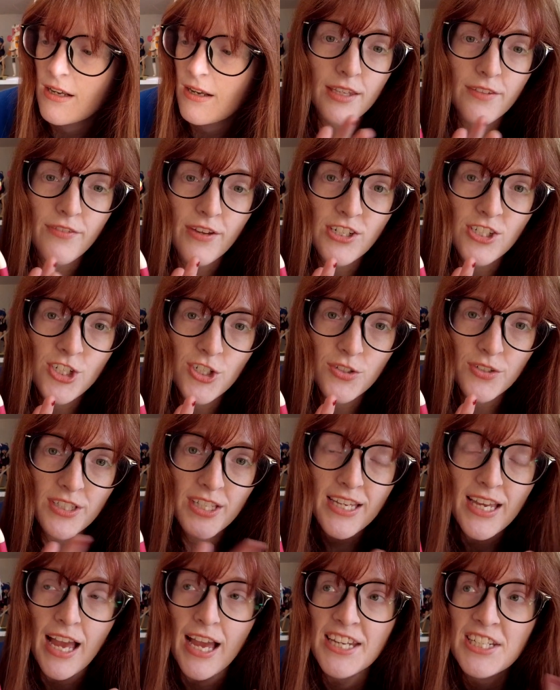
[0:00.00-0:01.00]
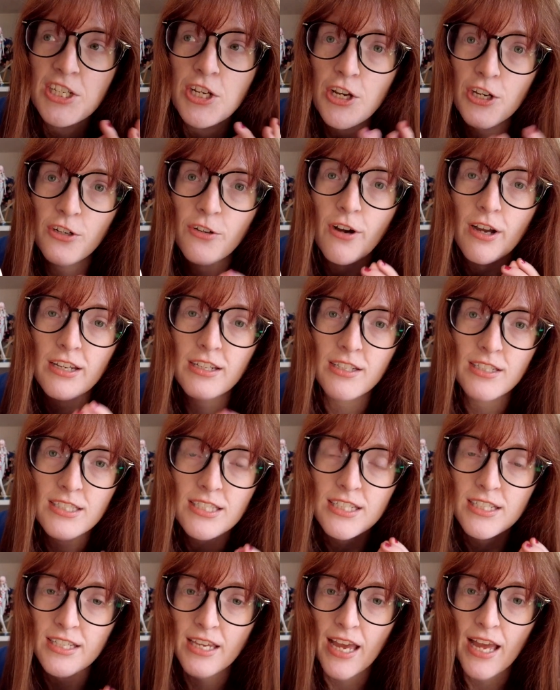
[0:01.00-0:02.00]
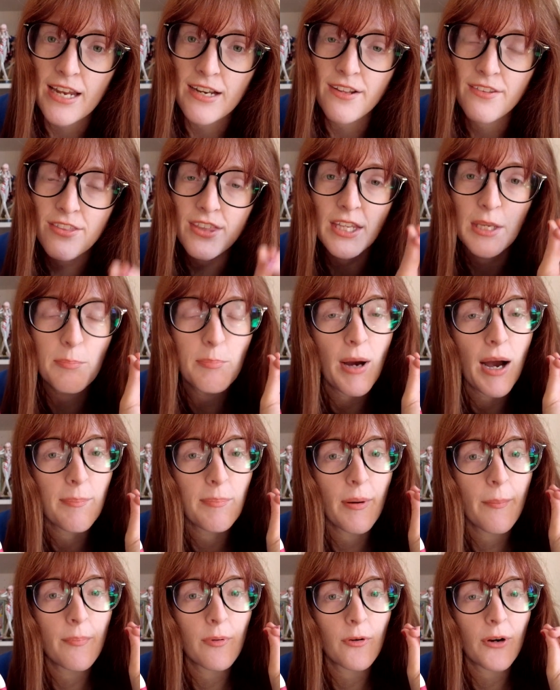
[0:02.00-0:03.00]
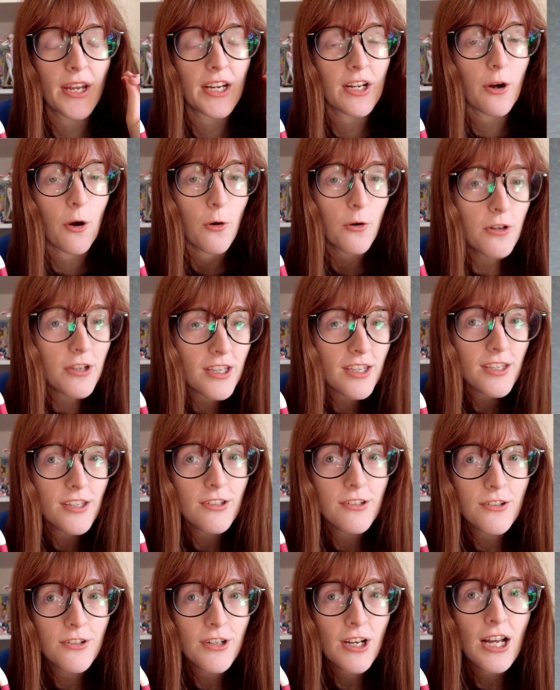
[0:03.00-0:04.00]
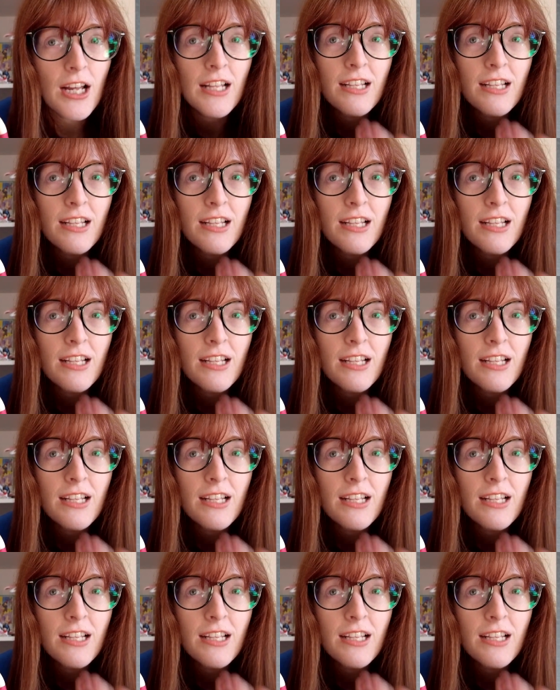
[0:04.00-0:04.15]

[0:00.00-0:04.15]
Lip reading: Eventually, I know I need to get the Pop-Up Parade Okyu